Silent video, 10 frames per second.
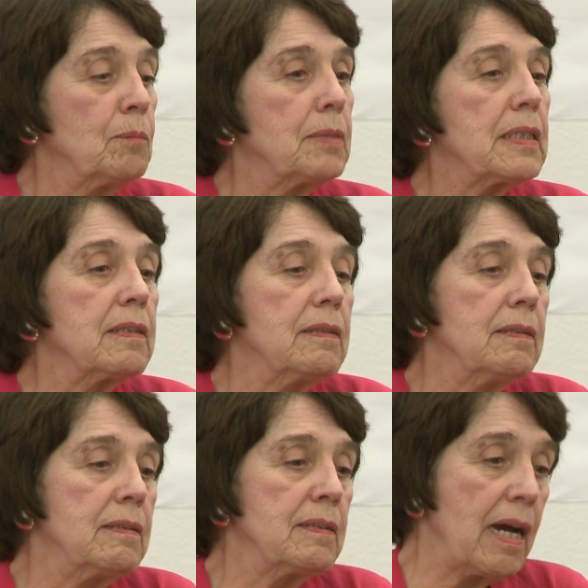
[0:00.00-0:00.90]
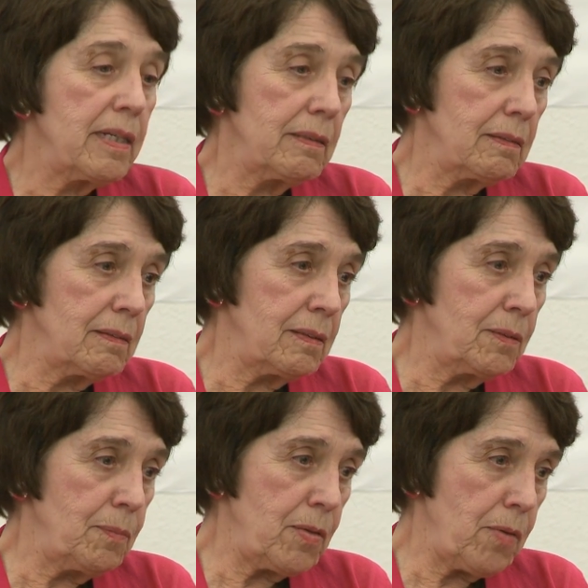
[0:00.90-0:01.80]
But night
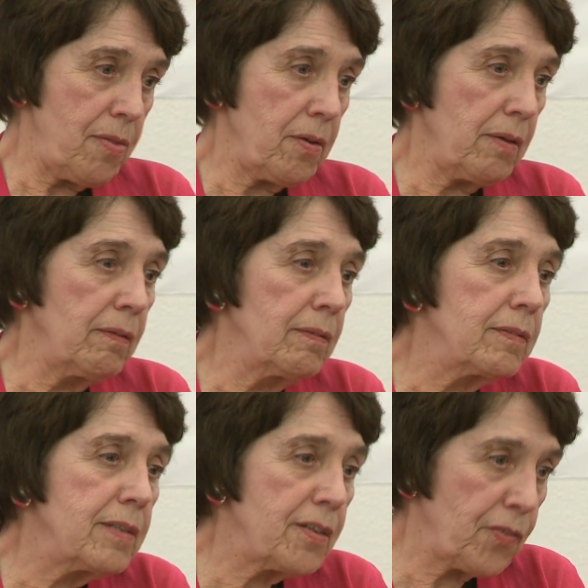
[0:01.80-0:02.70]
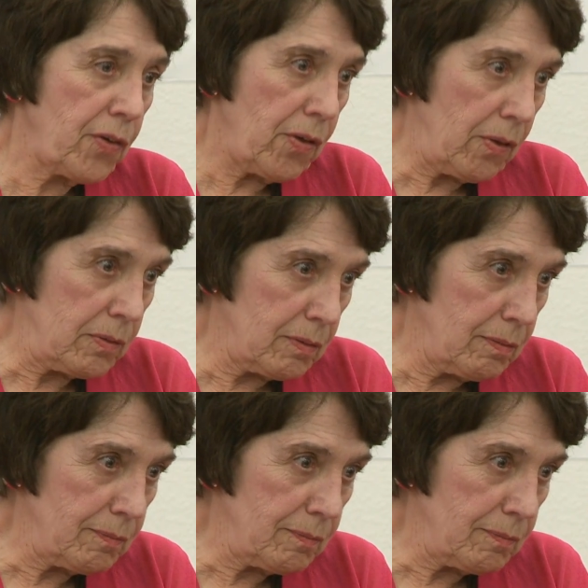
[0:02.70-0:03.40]
could be rather difficult.